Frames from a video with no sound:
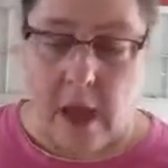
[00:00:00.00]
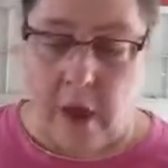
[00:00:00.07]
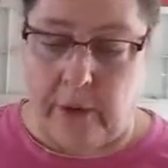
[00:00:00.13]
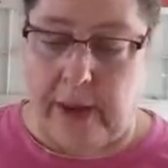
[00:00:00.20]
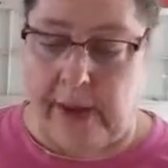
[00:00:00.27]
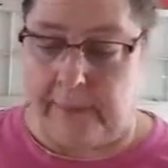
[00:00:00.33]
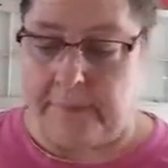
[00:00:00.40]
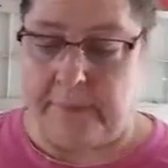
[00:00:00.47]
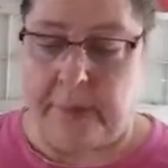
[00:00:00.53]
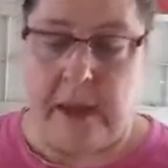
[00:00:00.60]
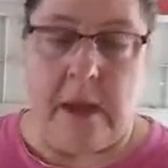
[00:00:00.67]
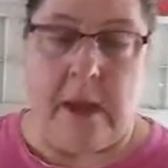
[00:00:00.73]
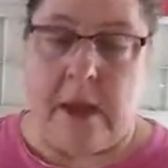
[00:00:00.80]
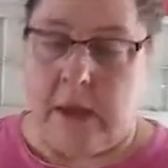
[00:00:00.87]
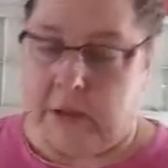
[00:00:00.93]
Okay.
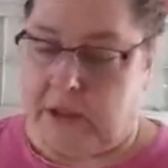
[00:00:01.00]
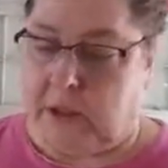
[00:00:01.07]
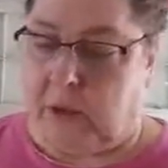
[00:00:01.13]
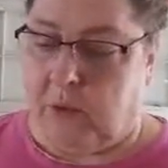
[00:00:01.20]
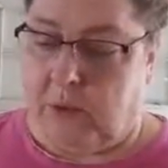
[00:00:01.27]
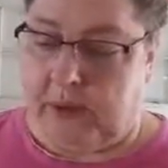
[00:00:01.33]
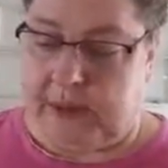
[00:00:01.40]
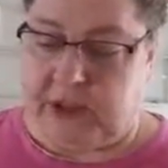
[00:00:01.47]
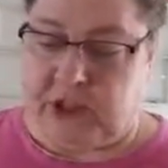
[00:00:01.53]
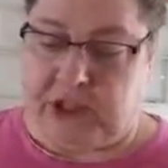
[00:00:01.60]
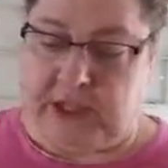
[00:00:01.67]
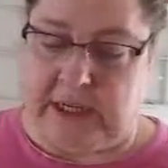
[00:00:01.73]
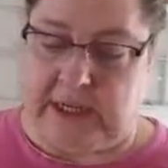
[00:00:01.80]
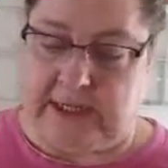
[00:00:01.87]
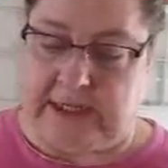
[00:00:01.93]
So what
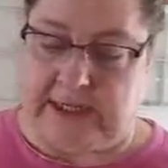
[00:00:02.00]
she